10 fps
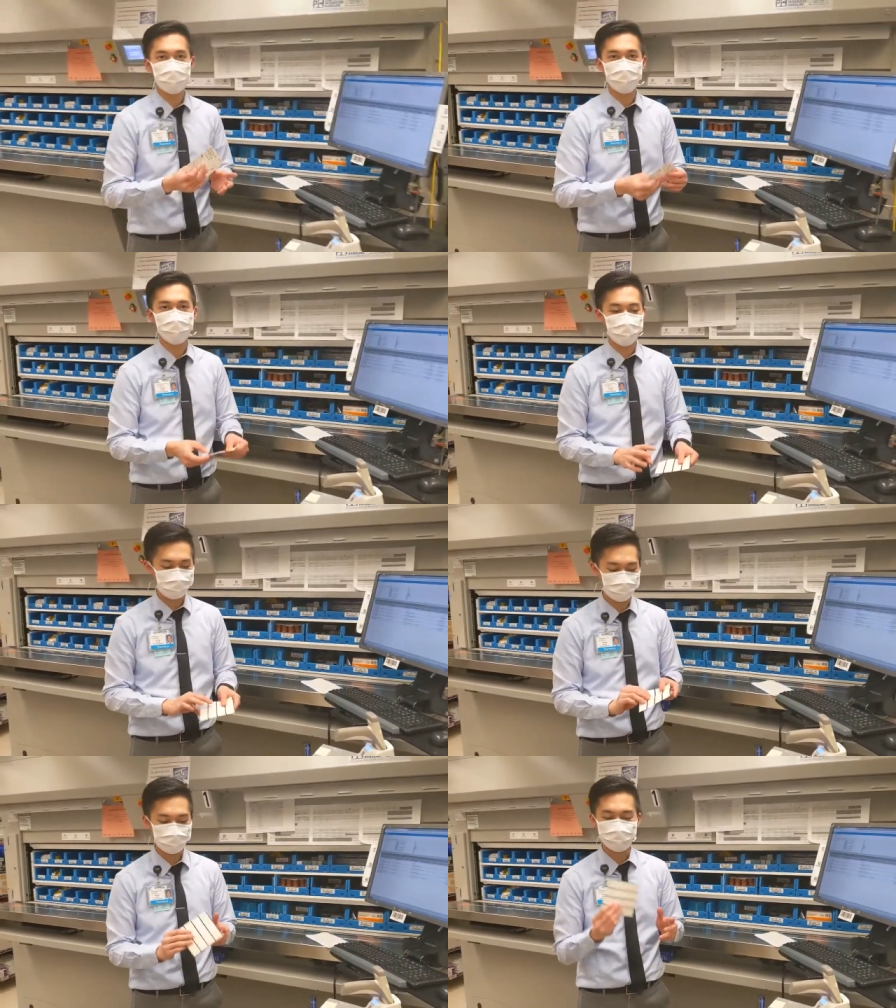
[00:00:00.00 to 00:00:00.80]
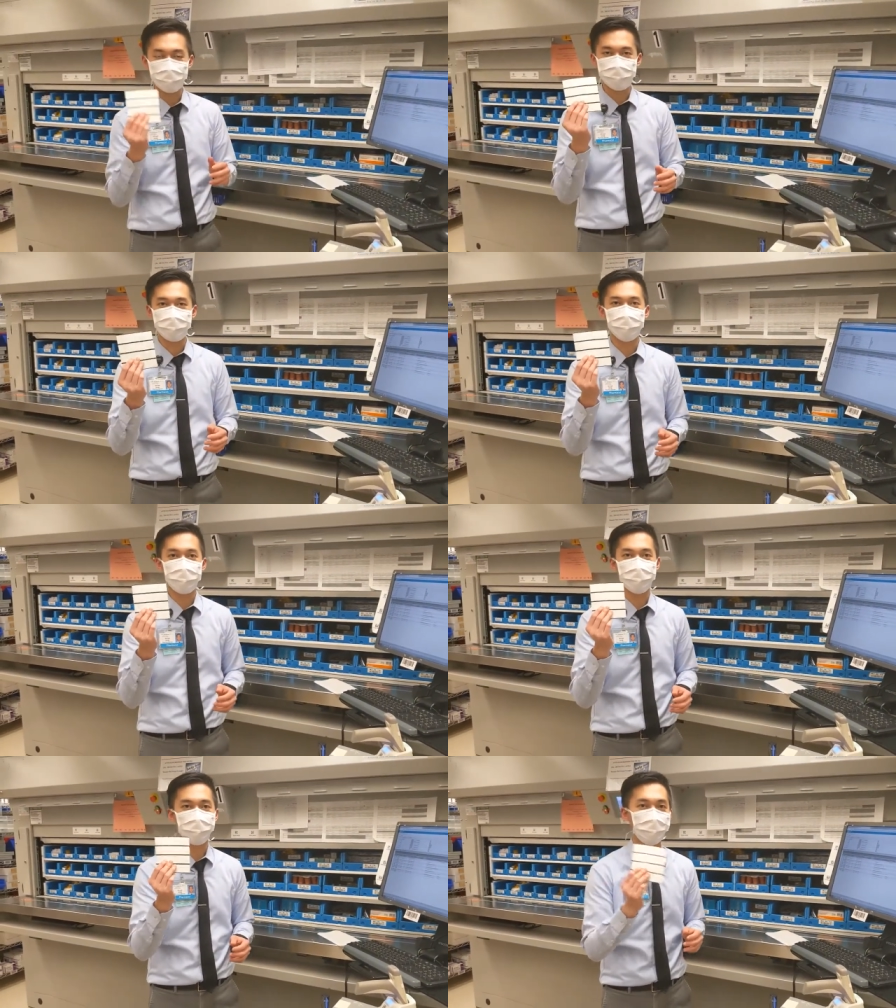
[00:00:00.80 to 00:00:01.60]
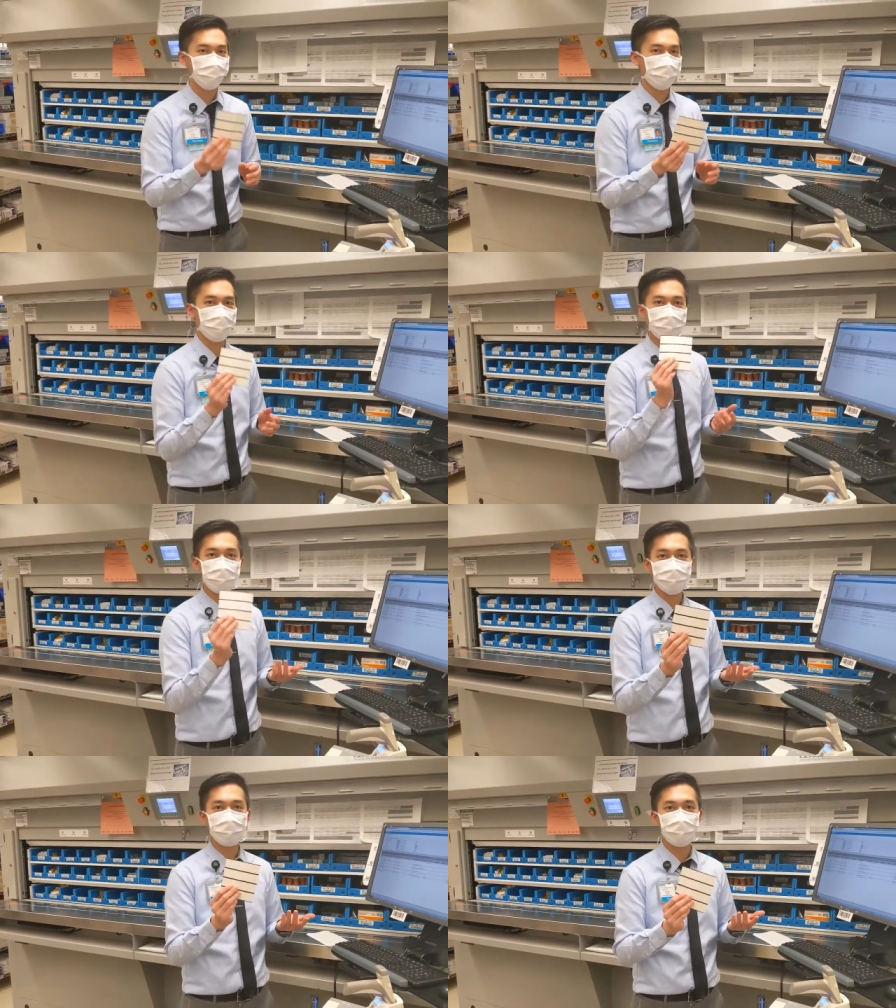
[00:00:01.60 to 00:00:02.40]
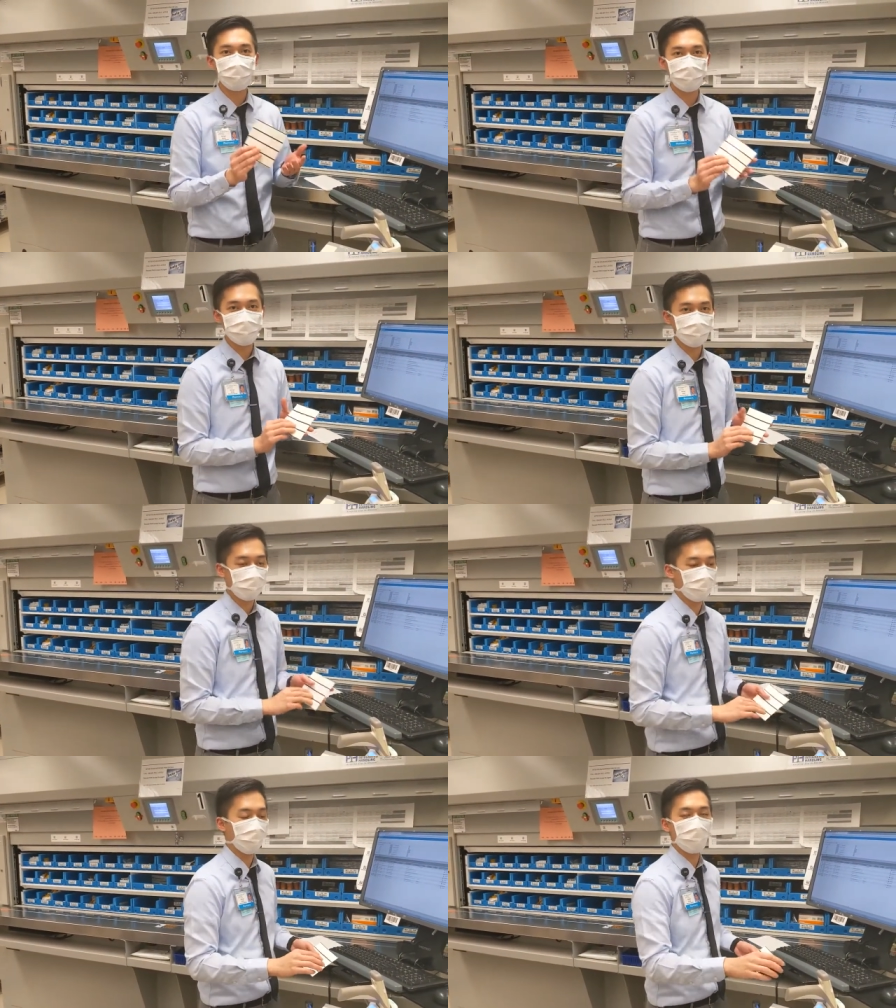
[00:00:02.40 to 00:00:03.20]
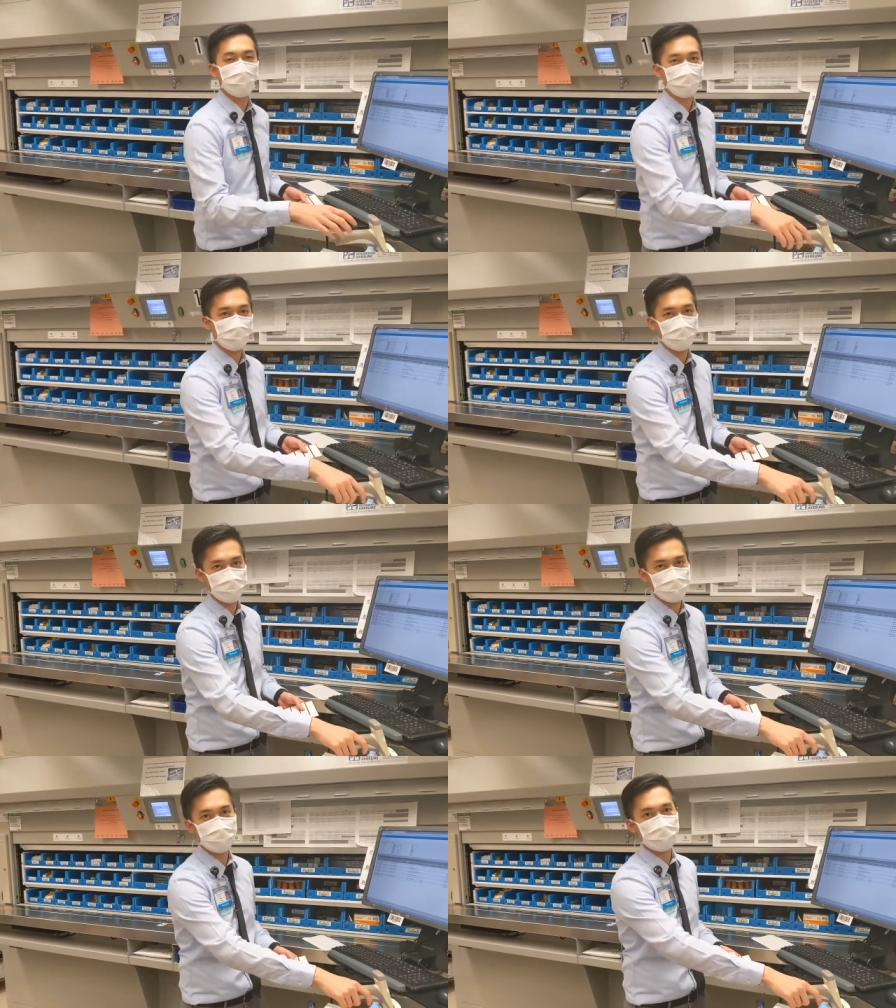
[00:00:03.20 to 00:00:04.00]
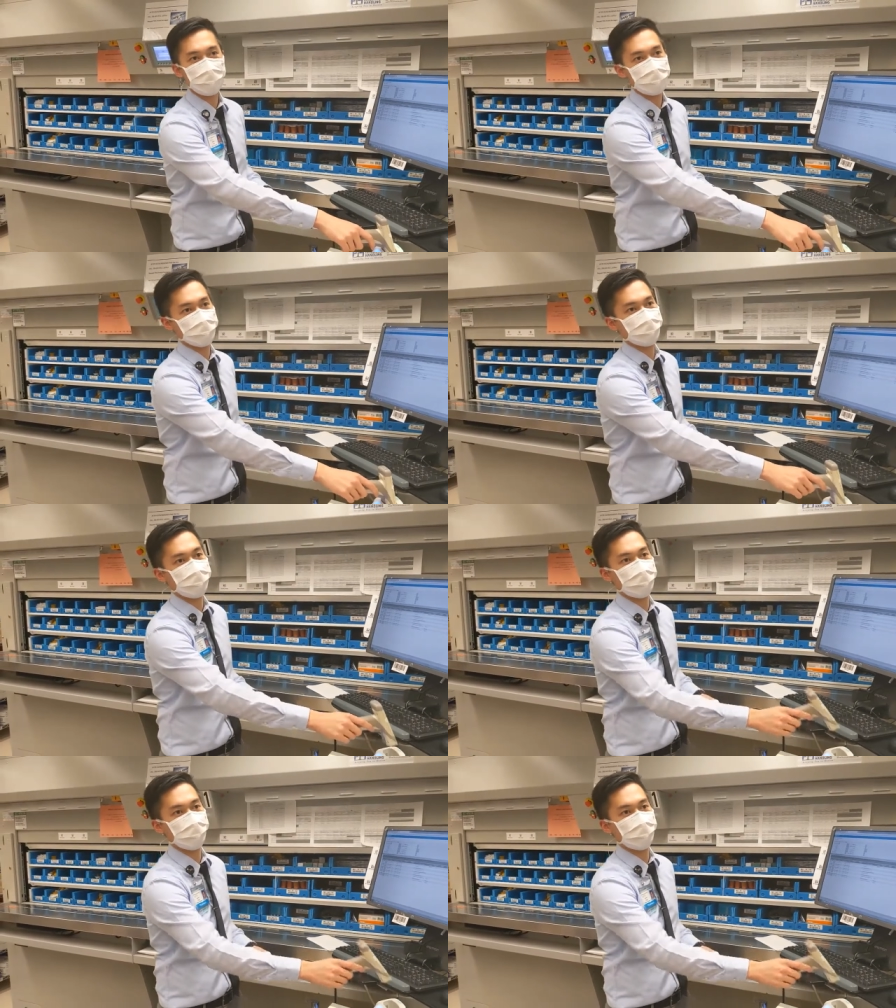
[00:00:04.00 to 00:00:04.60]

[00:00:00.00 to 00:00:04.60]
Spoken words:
a pharmacy label, and this label will indicate what medication the patient